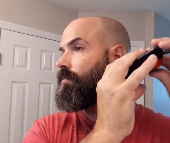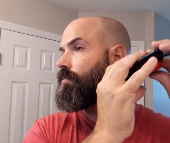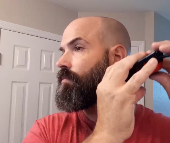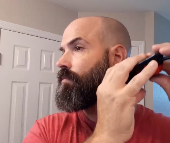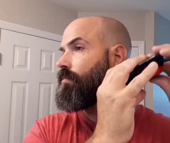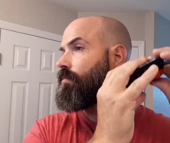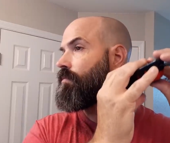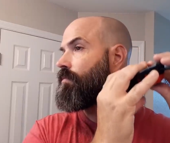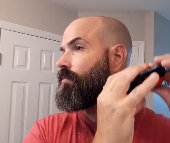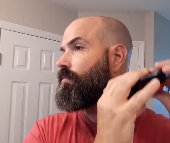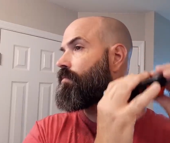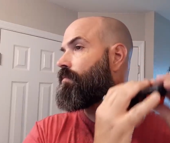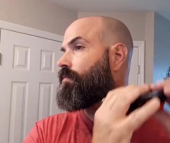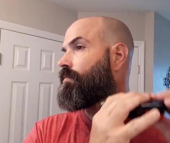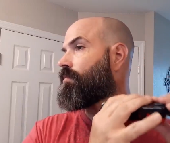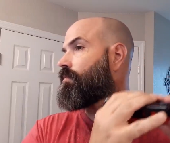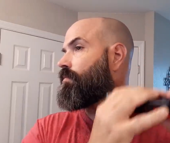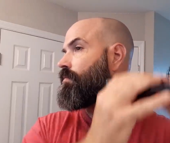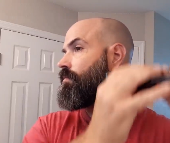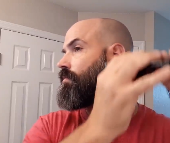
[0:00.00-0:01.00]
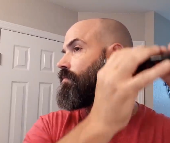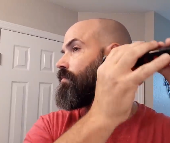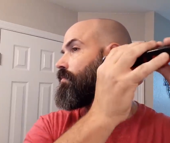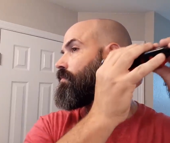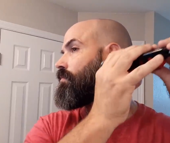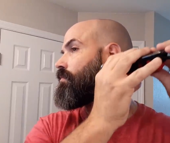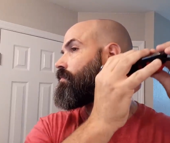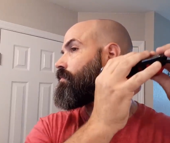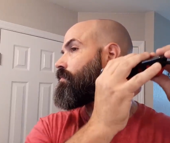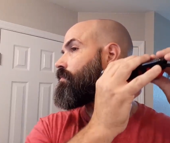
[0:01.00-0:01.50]

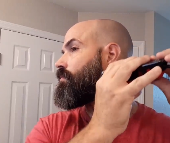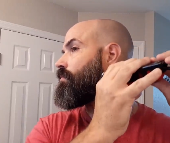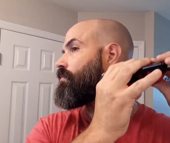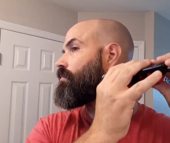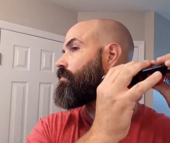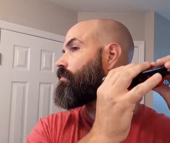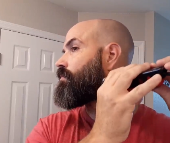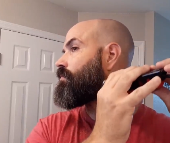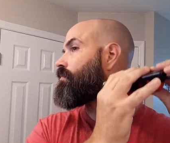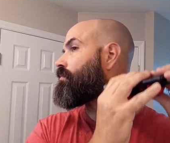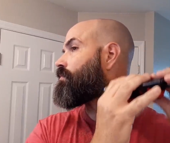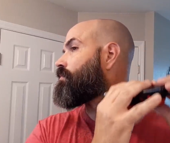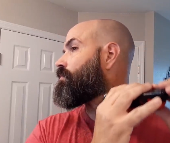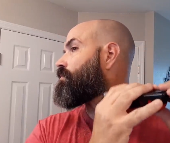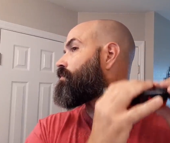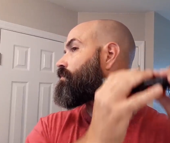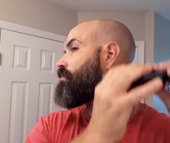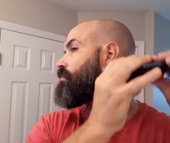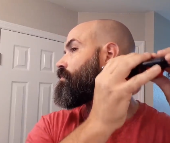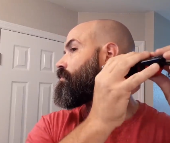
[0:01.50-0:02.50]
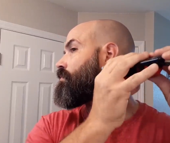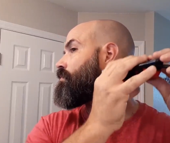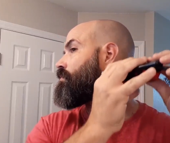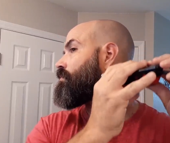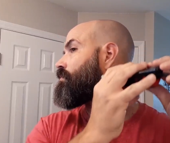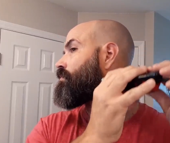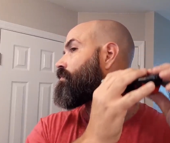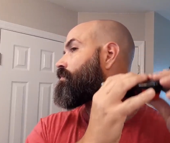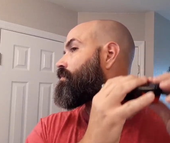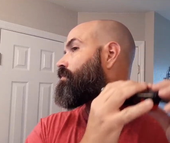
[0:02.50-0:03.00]

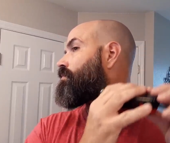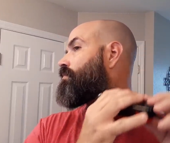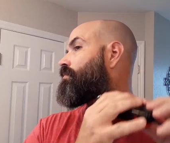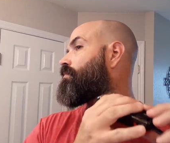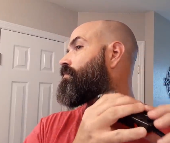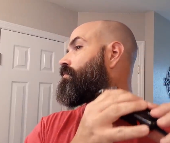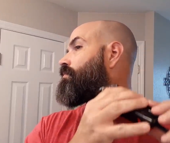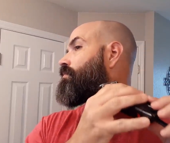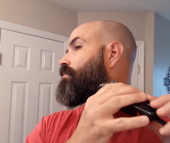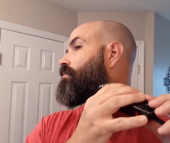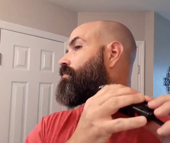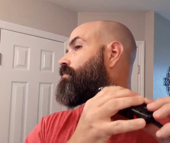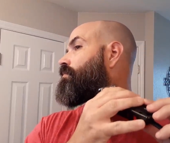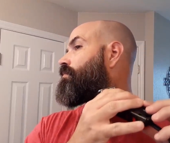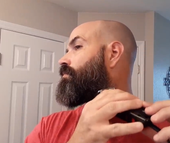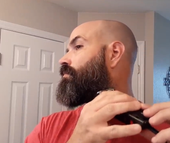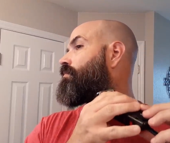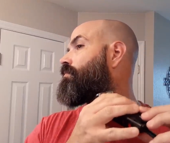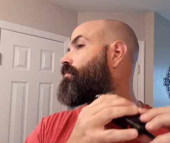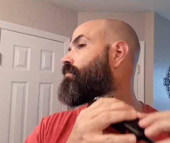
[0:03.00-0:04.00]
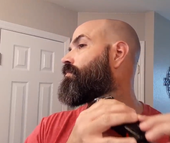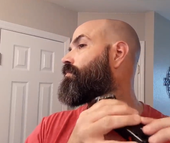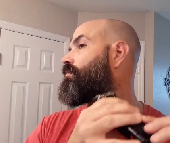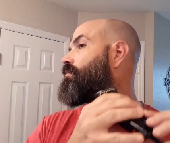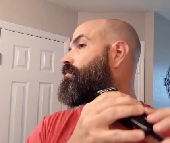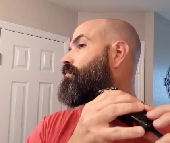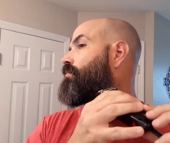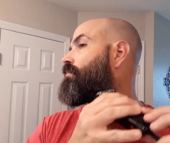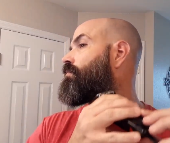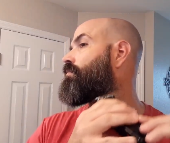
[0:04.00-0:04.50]

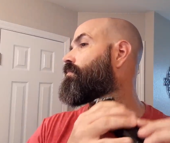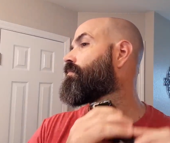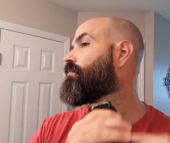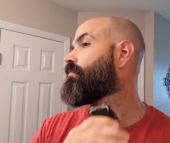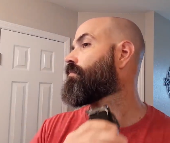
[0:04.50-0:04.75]
[no speech]